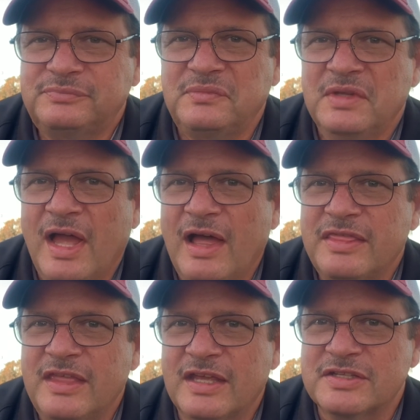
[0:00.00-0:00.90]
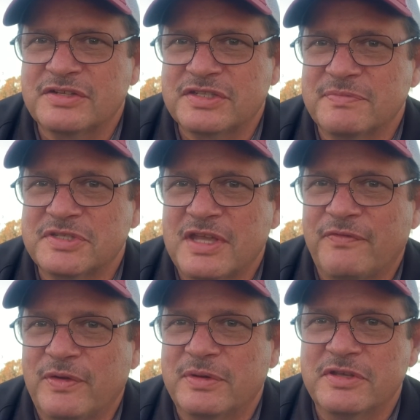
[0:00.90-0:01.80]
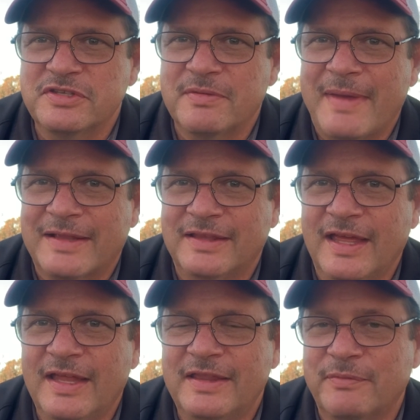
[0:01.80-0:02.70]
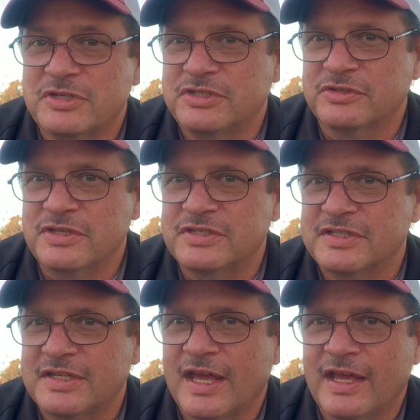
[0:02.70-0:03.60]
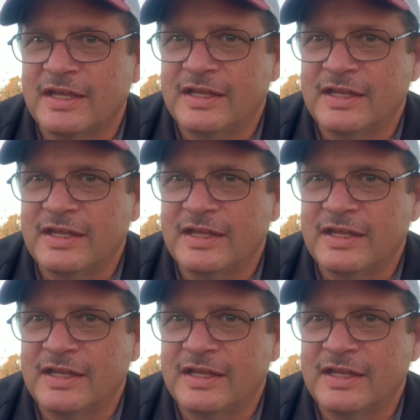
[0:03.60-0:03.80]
Now I think there's some stuff we were using back then that we're still using today